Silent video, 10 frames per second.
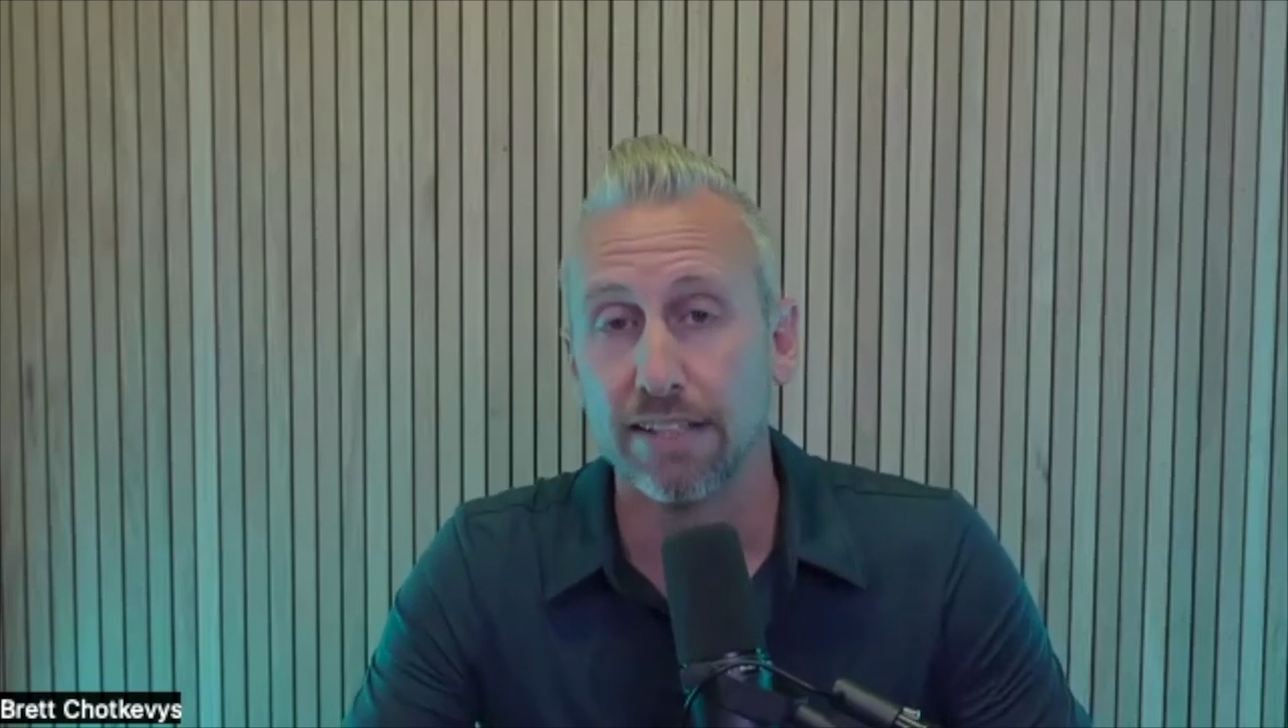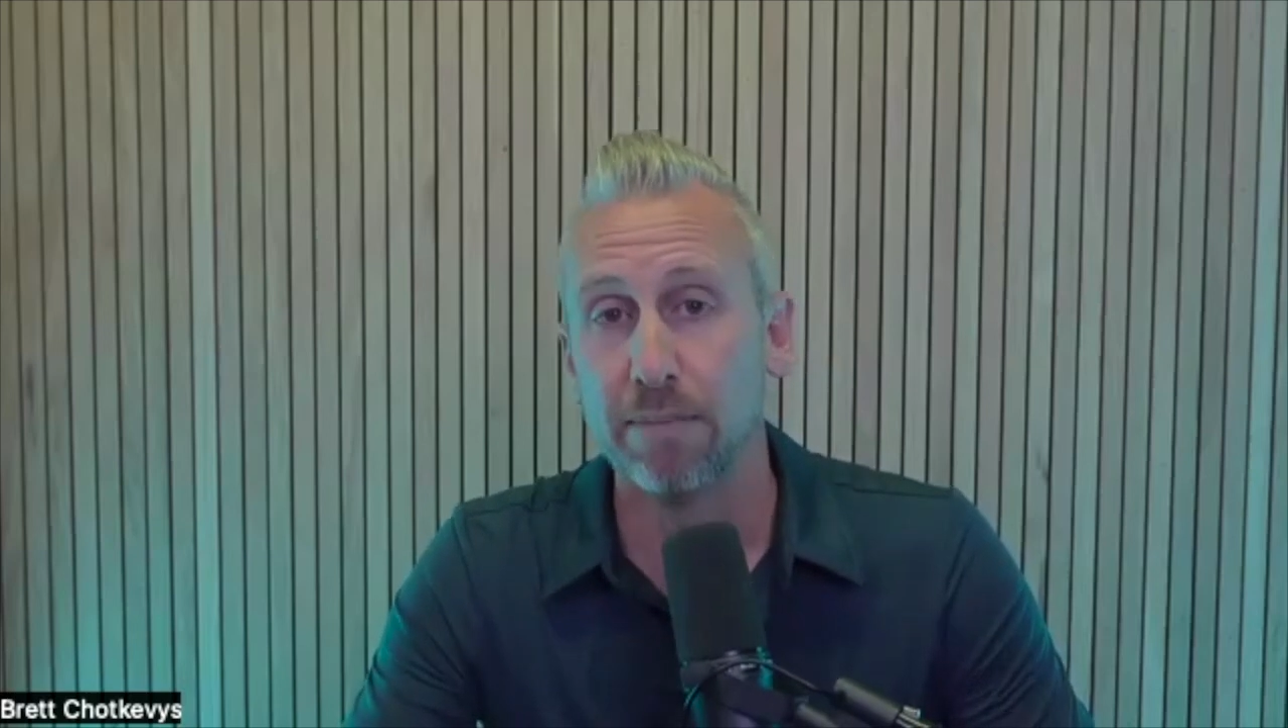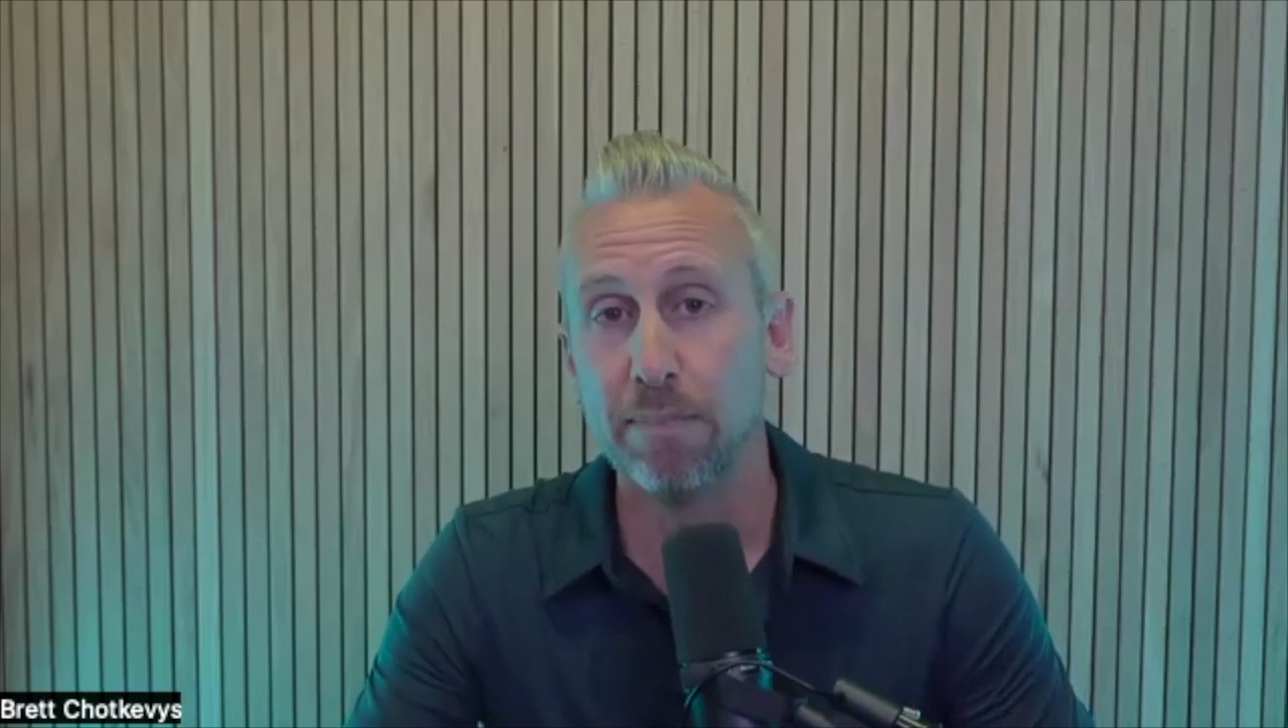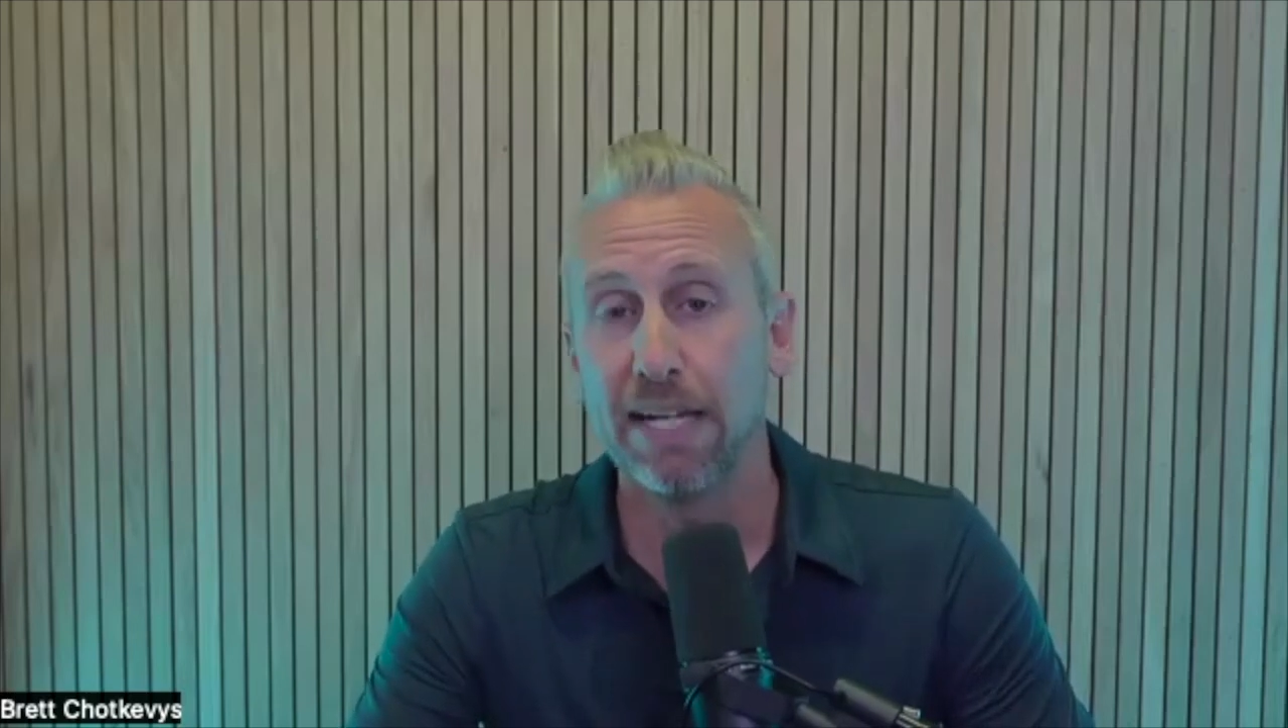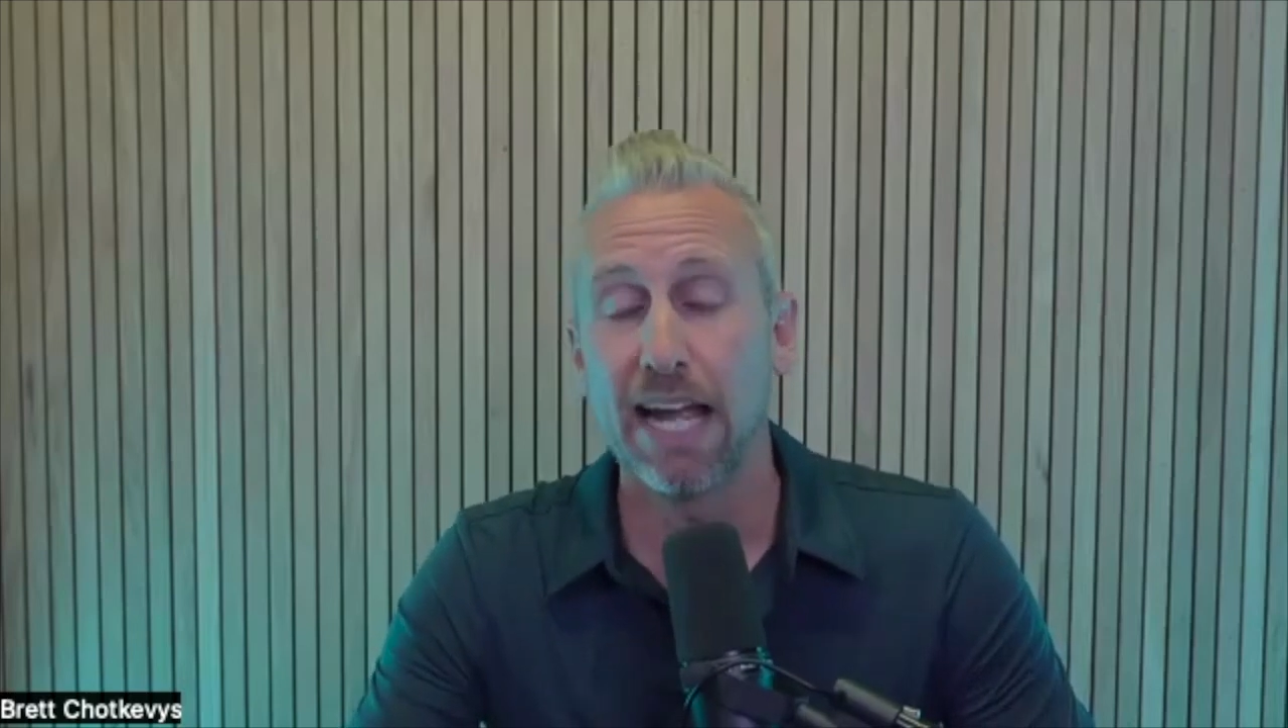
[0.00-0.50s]

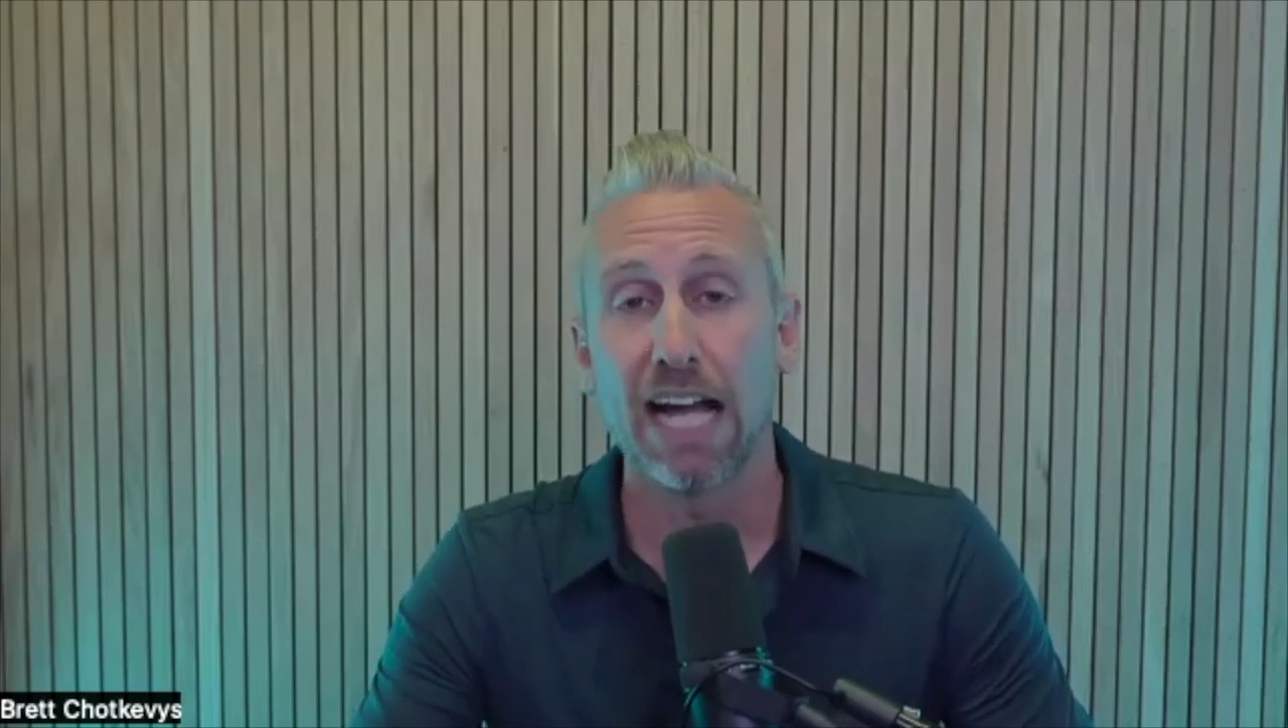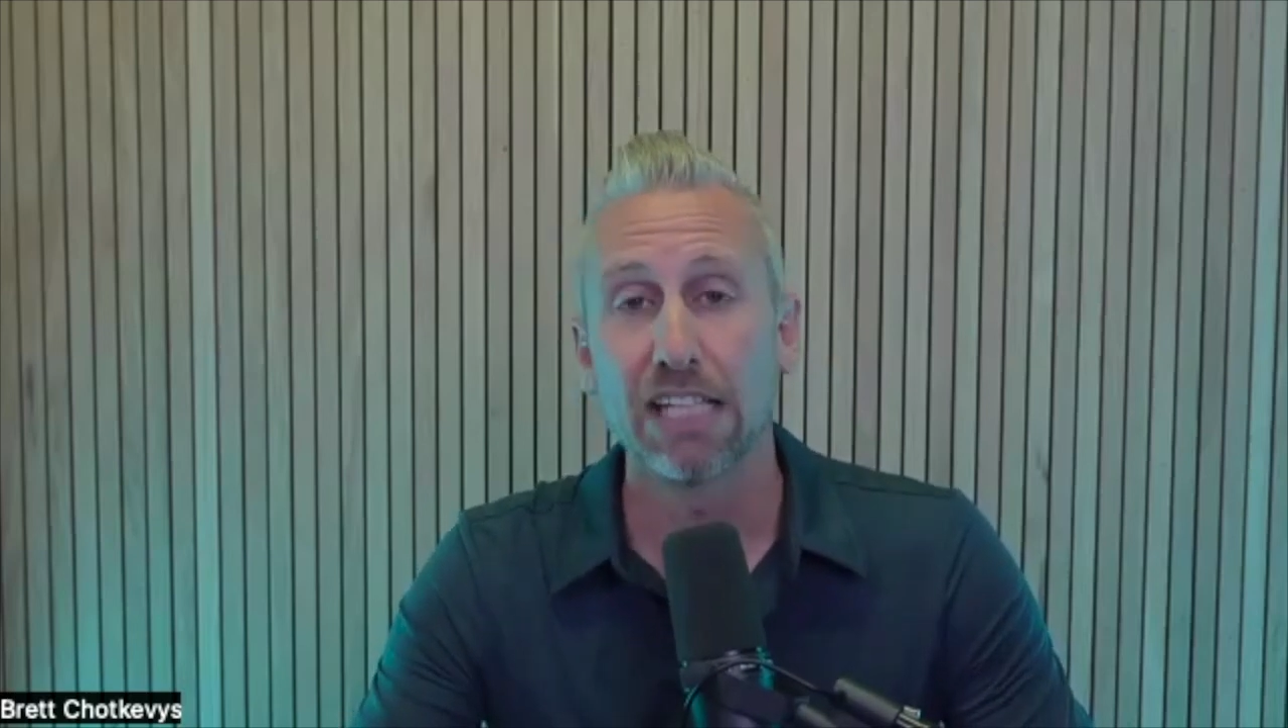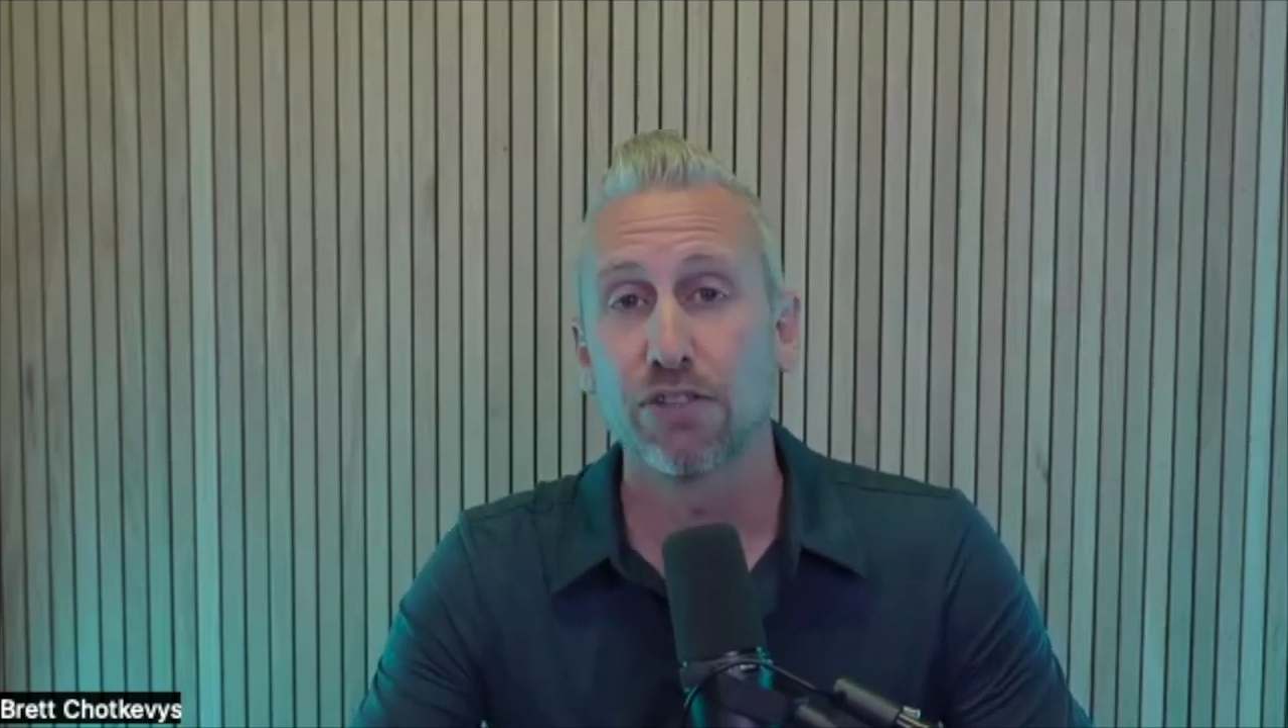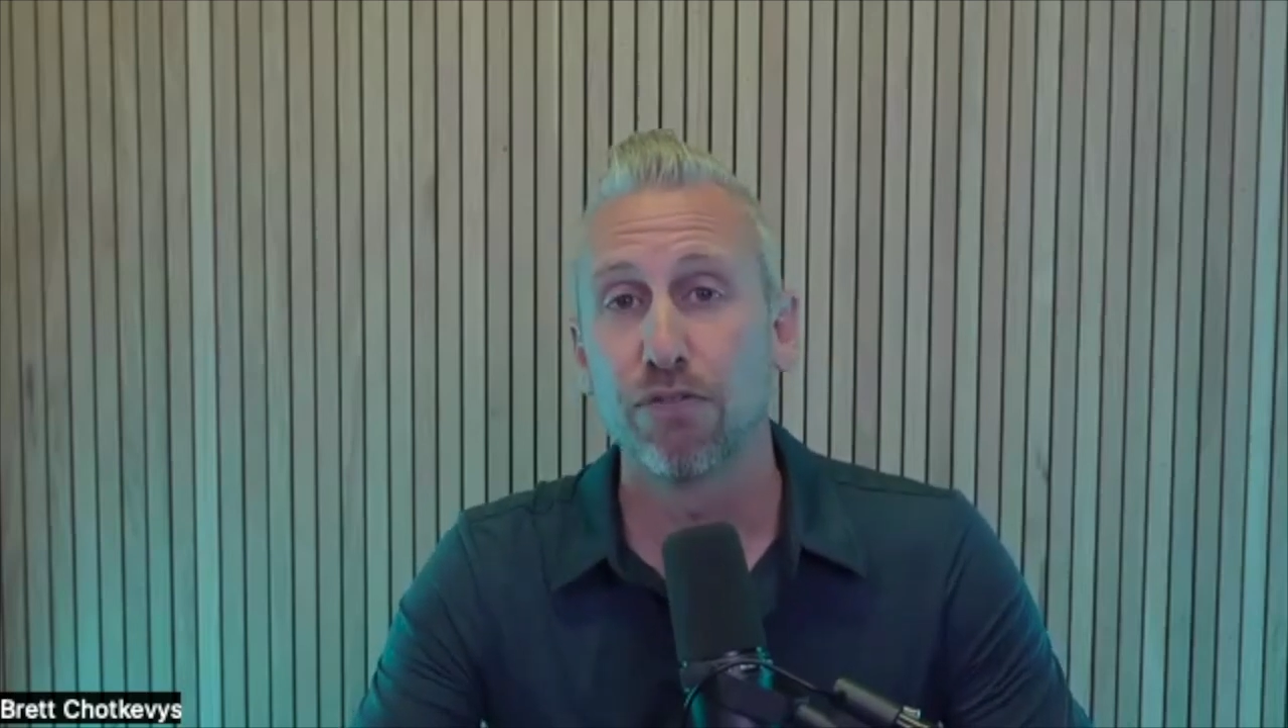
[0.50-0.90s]
They may ask